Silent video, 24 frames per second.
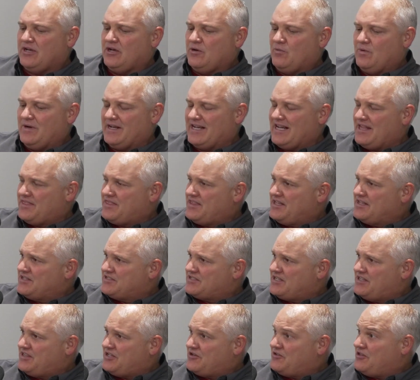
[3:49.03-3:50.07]
We got things
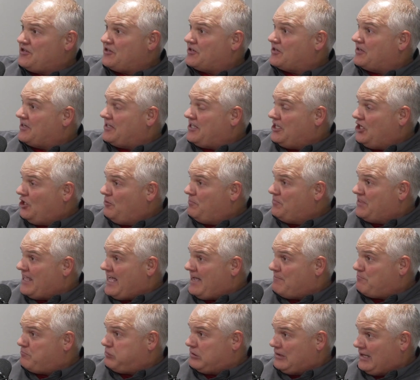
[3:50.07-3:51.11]
in there that are going to help
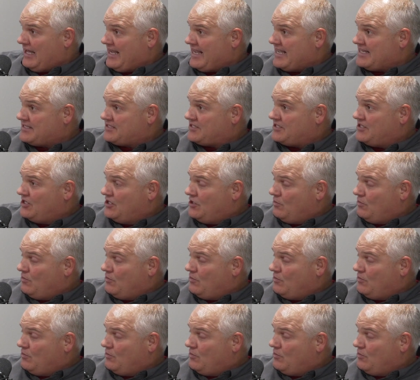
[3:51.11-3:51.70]
that plant,